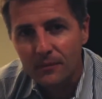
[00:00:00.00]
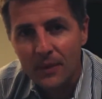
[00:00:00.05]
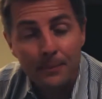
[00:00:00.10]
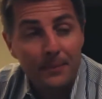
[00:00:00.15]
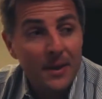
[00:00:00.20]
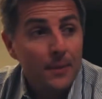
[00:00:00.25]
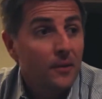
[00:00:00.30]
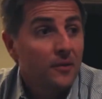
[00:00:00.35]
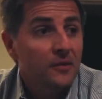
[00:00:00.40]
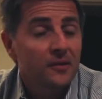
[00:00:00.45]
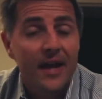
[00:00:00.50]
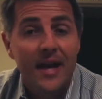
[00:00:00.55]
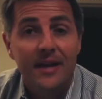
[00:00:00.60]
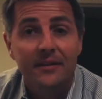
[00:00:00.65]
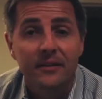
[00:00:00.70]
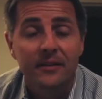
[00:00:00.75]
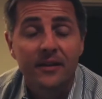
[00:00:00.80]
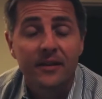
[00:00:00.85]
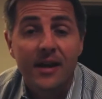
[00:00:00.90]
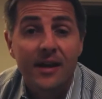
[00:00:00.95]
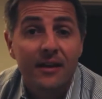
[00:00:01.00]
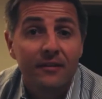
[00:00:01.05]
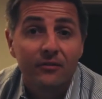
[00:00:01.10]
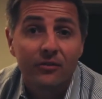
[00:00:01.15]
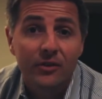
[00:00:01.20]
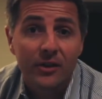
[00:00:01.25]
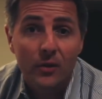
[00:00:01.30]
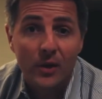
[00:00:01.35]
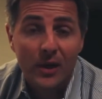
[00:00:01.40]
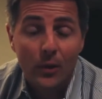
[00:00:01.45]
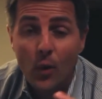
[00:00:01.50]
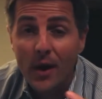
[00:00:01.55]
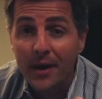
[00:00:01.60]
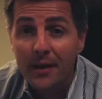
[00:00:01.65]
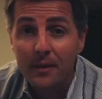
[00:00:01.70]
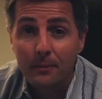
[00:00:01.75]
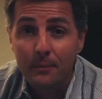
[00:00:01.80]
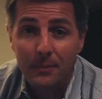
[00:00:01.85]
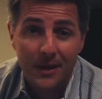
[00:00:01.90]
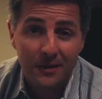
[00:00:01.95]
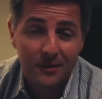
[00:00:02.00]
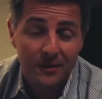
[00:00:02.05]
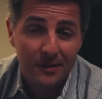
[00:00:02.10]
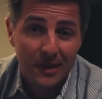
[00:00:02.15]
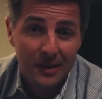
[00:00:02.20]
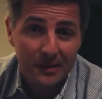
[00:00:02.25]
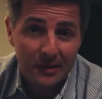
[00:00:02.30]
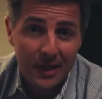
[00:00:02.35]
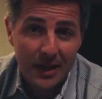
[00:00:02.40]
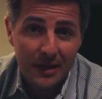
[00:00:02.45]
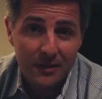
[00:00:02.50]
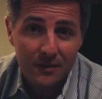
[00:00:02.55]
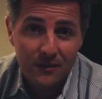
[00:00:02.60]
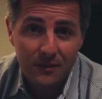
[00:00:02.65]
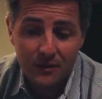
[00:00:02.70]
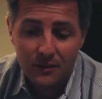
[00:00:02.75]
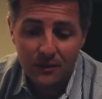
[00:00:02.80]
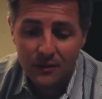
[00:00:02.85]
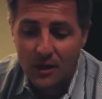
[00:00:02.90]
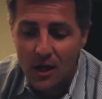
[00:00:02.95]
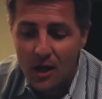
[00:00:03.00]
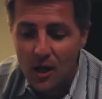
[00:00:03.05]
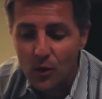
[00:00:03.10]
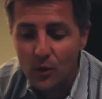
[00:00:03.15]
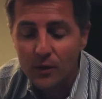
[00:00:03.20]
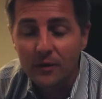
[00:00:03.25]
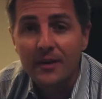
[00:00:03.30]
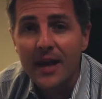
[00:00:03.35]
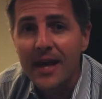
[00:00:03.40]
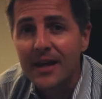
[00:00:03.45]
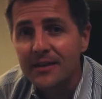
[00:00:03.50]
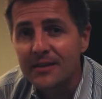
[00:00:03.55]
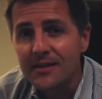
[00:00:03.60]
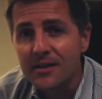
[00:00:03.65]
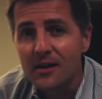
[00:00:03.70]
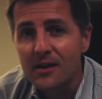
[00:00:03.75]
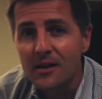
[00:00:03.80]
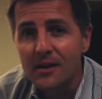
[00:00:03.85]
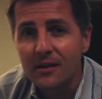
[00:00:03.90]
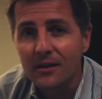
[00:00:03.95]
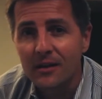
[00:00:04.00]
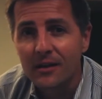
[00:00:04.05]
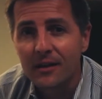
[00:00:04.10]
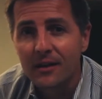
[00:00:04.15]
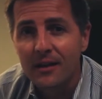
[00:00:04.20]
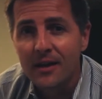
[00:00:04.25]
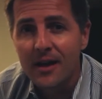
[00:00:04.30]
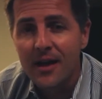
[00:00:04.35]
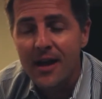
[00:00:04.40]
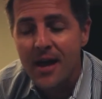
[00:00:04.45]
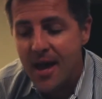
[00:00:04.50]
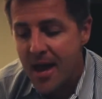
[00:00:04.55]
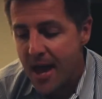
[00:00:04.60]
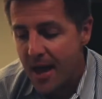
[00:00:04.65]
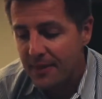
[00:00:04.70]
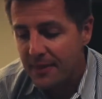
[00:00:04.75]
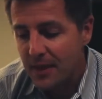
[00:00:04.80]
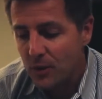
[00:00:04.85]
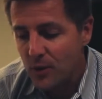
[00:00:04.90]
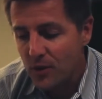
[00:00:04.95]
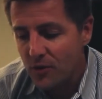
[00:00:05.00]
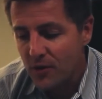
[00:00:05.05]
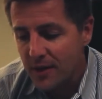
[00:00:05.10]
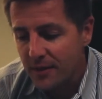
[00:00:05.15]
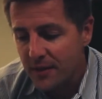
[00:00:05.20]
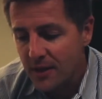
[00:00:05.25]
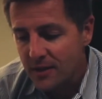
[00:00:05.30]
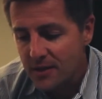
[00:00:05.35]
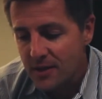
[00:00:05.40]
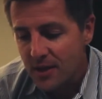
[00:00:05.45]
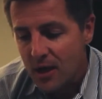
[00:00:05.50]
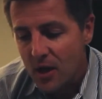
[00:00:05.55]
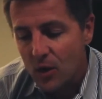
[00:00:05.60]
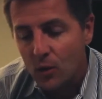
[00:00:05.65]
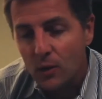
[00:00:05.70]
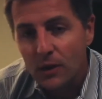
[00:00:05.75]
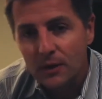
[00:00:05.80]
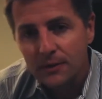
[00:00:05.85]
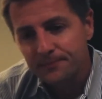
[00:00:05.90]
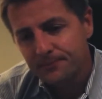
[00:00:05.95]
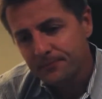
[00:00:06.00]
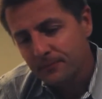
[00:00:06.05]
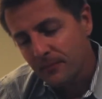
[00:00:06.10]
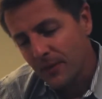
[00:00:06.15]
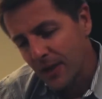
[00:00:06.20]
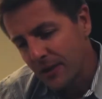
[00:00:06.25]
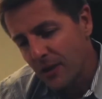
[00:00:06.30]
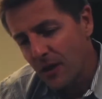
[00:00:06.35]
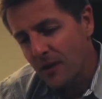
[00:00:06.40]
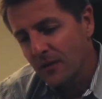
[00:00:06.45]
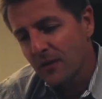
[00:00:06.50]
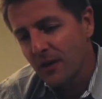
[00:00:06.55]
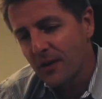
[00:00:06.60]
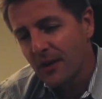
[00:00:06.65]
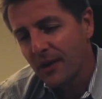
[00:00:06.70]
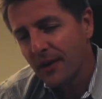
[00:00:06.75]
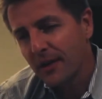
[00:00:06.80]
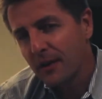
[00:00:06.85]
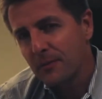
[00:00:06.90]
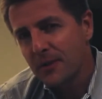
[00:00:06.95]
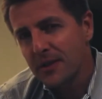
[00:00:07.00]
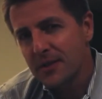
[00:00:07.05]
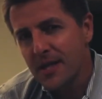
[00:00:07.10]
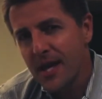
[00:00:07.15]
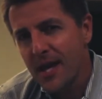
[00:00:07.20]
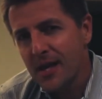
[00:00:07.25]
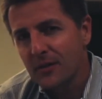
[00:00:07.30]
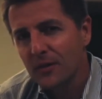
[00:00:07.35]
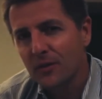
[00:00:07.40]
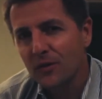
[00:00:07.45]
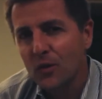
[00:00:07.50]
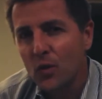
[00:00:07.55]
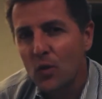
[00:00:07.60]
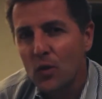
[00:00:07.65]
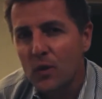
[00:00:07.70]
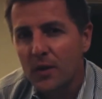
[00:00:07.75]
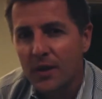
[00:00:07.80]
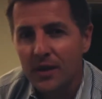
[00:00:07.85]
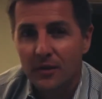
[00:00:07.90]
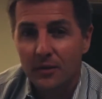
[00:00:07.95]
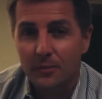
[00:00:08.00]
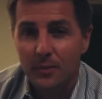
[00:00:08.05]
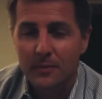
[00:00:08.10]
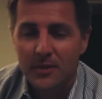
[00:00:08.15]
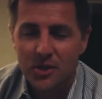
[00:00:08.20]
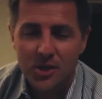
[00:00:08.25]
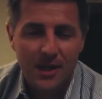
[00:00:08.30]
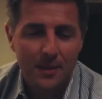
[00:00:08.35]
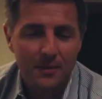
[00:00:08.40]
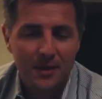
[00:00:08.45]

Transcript: people scattered everywhere. One of the places they scattered to was Antioch. And then we read that, well, it goes on a little bit, and Saul gets permission. I